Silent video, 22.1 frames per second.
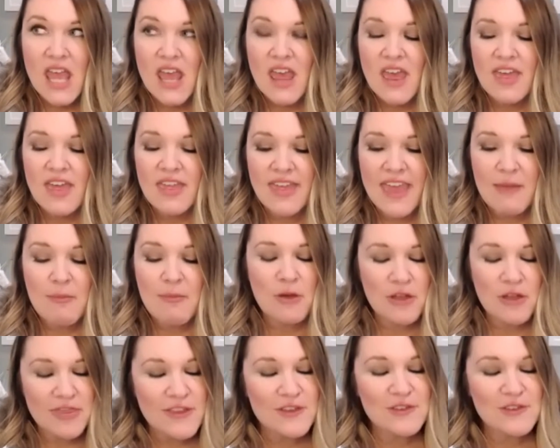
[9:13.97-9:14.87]
they
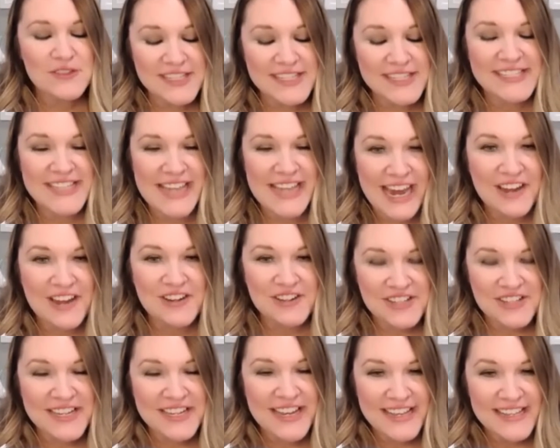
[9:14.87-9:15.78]
put those
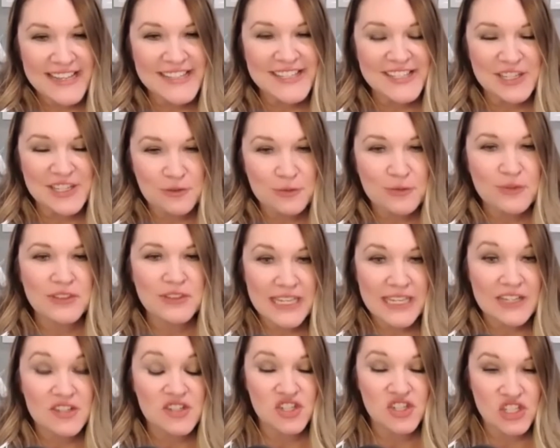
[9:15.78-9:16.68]
desires in us to
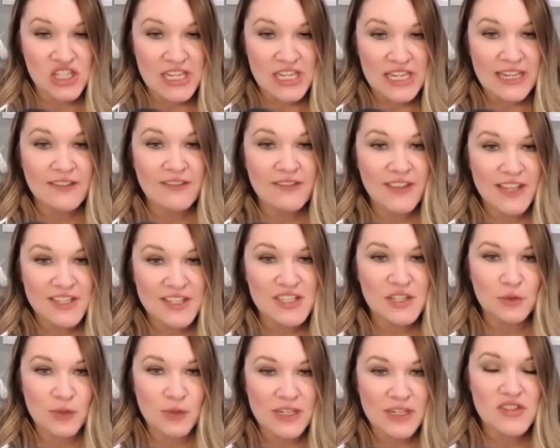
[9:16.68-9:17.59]
really achieve and
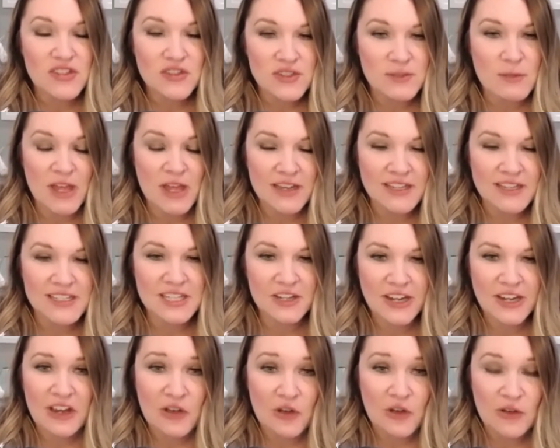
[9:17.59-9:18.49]
to reach those
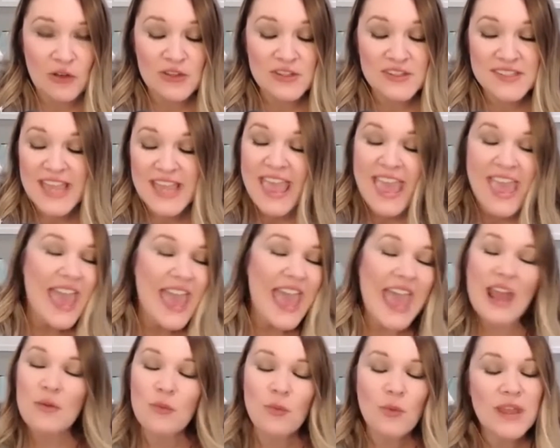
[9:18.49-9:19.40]
monetary goals.
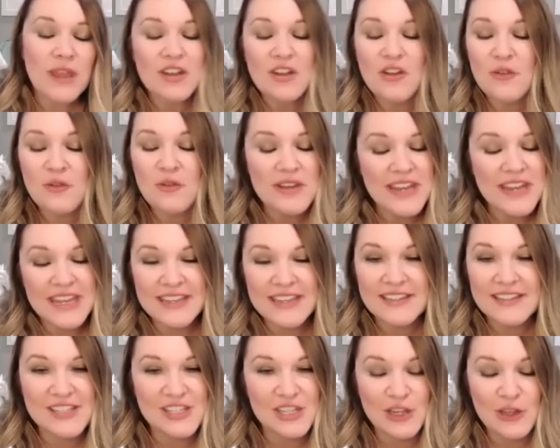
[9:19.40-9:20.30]
And we don't
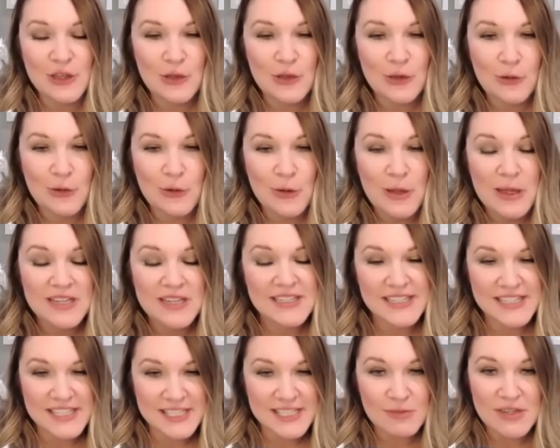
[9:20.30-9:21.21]
need to
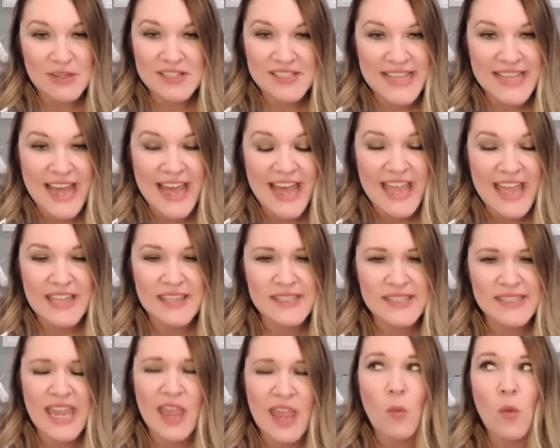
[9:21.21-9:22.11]
dismiss that and
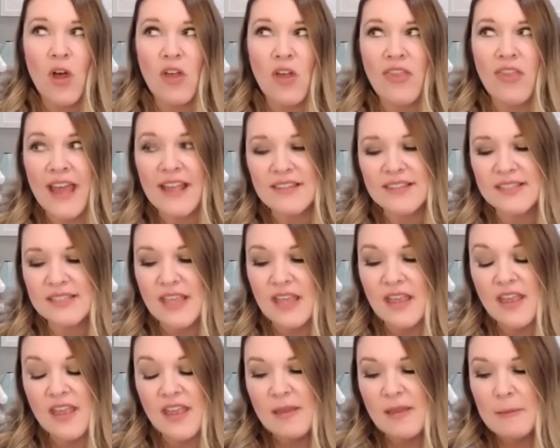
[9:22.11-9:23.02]
say, well, that's
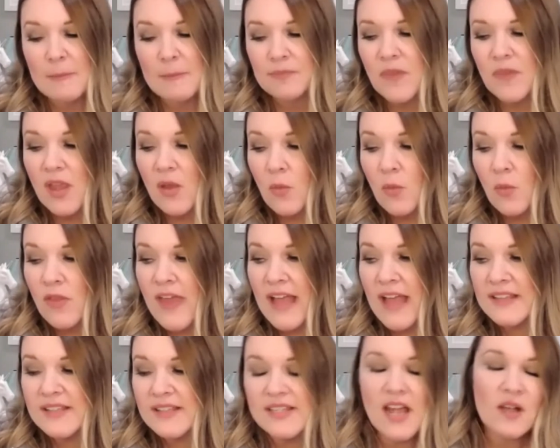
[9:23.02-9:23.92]

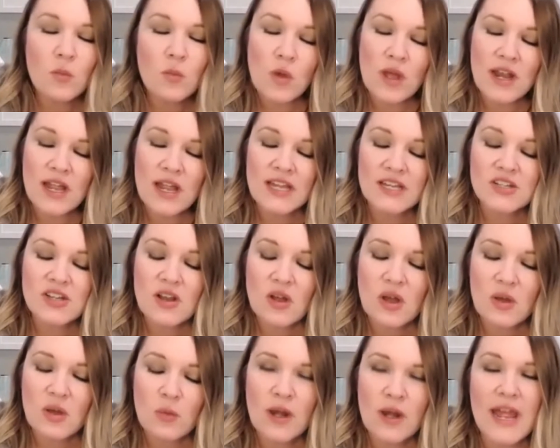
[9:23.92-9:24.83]
not what
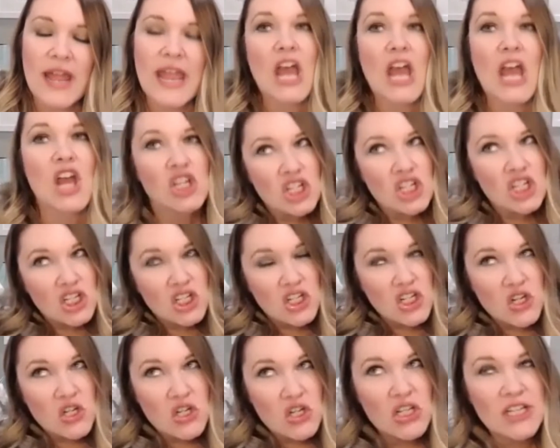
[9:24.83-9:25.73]
I
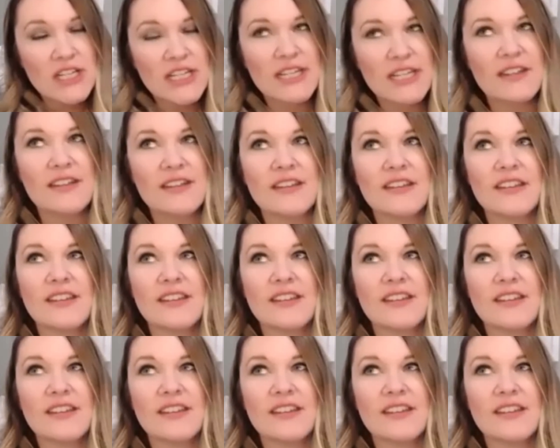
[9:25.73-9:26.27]
should